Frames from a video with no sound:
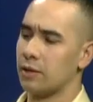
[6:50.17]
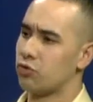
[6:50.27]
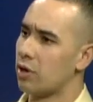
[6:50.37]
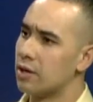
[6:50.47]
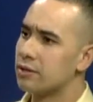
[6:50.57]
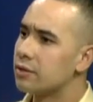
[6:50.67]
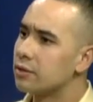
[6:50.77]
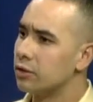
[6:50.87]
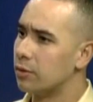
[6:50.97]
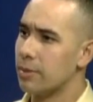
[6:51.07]
uh, drugs.
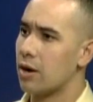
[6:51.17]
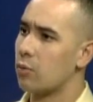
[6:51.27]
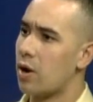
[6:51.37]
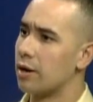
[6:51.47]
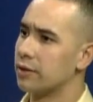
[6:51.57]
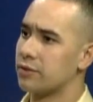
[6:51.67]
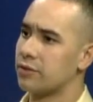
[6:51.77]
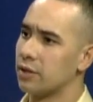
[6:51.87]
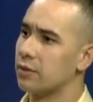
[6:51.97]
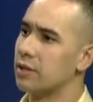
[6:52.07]
You know, marijuana,
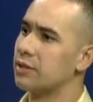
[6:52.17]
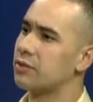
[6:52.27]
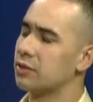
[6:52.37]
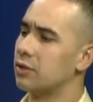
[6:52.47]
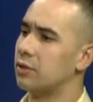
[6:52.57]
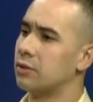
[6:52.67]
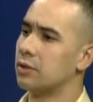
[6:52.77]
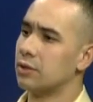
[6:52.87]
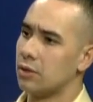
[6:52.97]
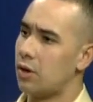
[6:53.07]
cigarettes. Yeah. You know,
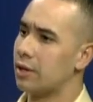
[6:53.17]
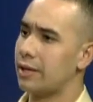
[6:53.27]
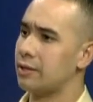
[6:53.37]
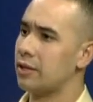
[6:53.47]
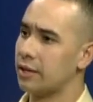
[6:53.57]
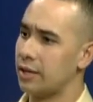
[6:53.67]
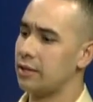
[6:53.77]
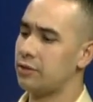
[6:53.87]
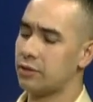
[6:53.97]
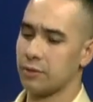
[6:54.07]
all at a young
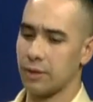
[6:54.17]
age.